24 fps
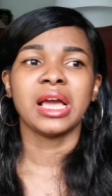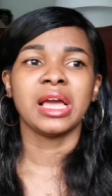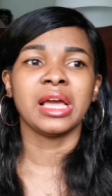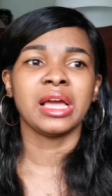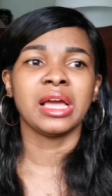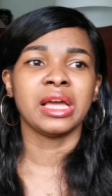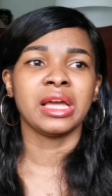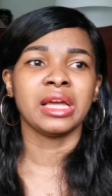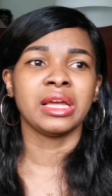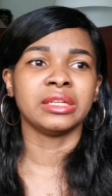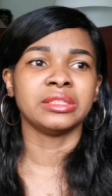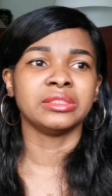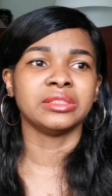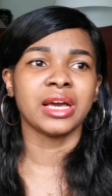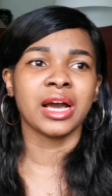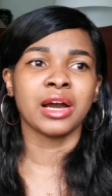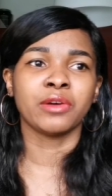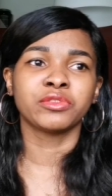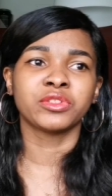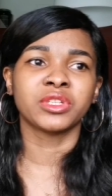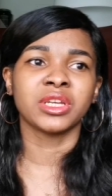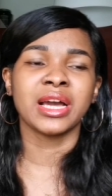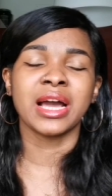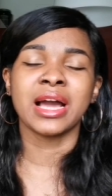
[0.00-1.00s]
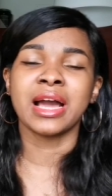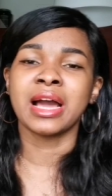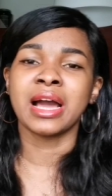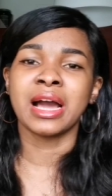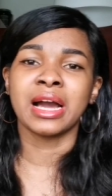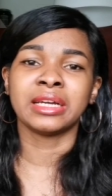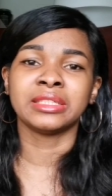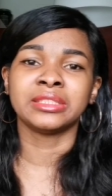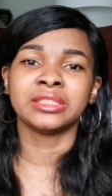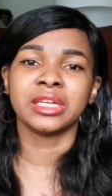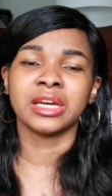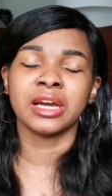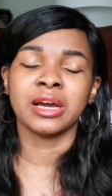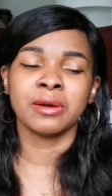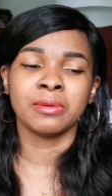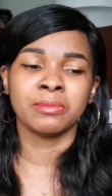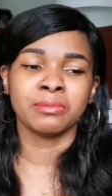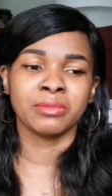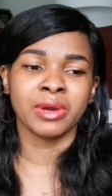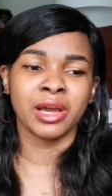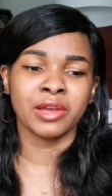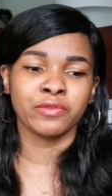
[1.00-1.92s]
and after i had um,